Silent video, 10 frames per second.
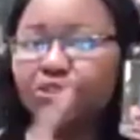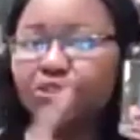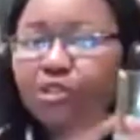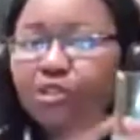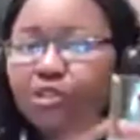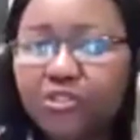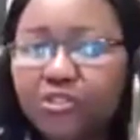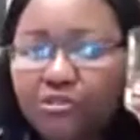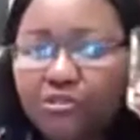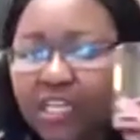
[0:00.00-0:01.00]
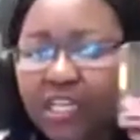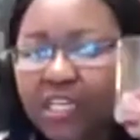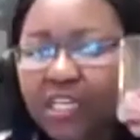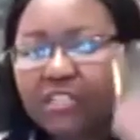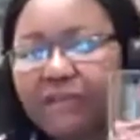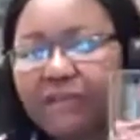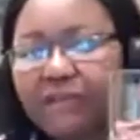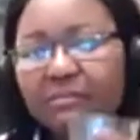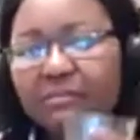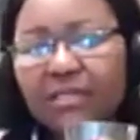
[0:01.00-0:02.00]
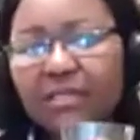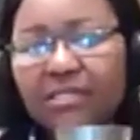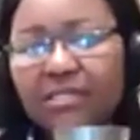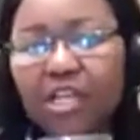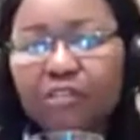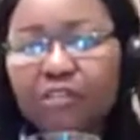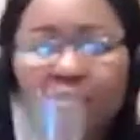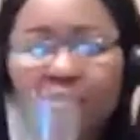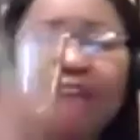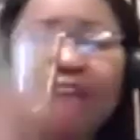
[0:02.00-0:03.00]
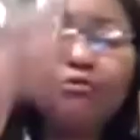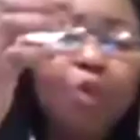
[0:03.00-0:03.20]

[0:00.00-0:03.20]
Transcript: I'm not saying don't drink juice, drink the right amount.